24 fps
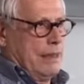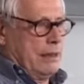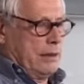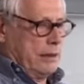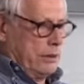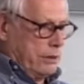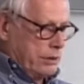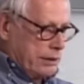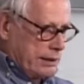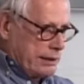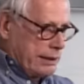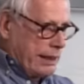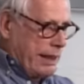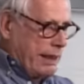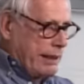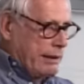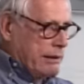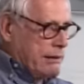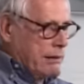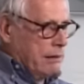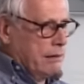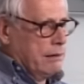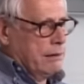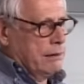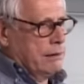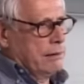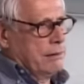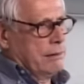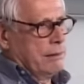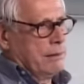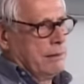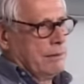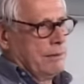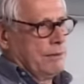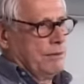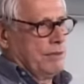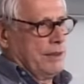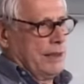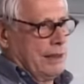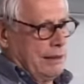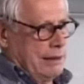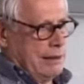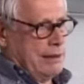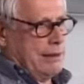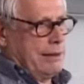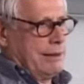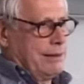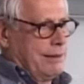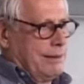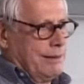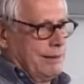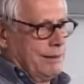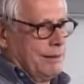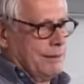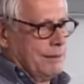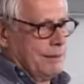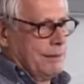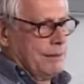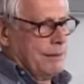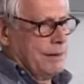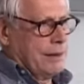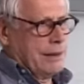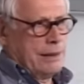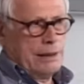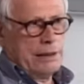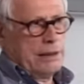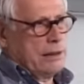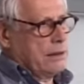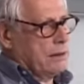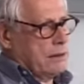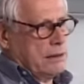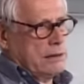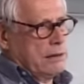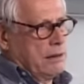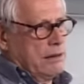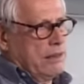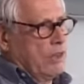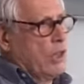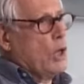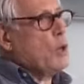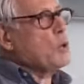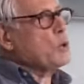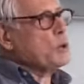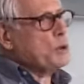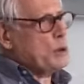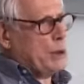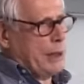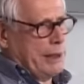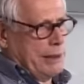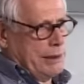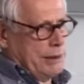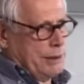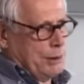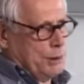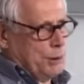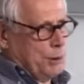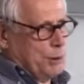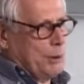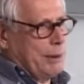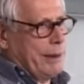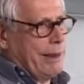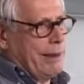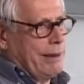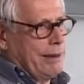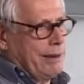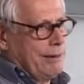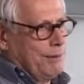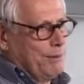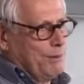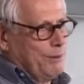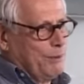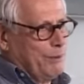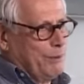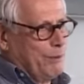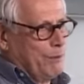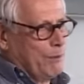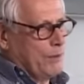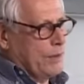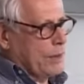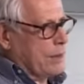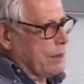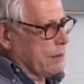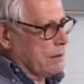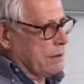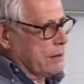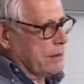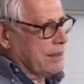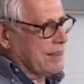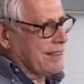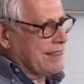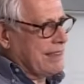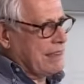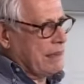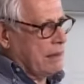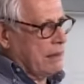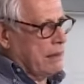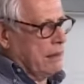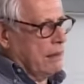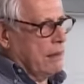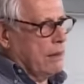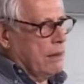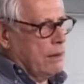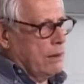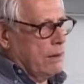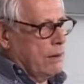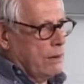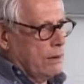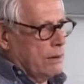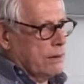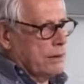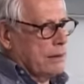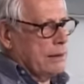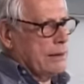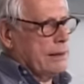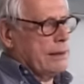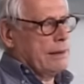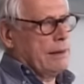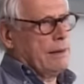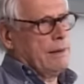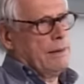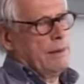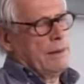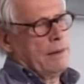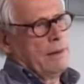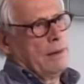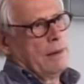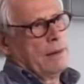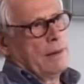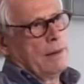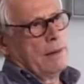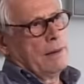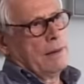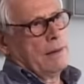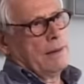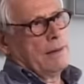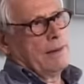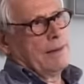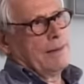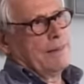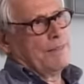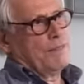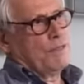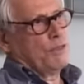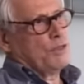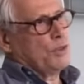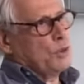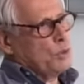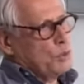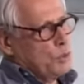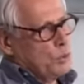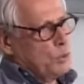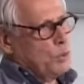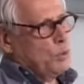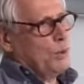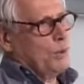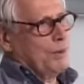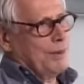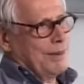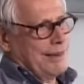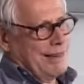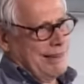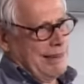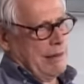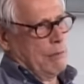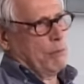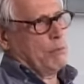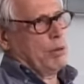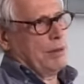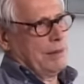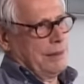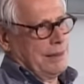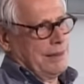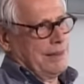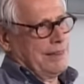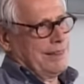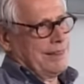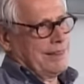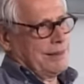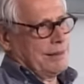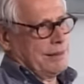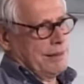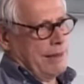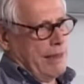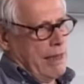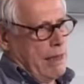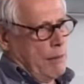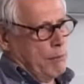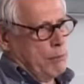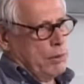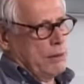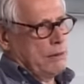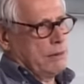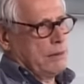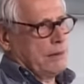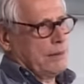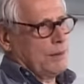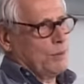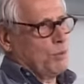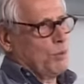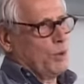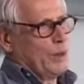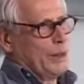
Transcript: on your 10 fingers and no change today it's still only few companies apple is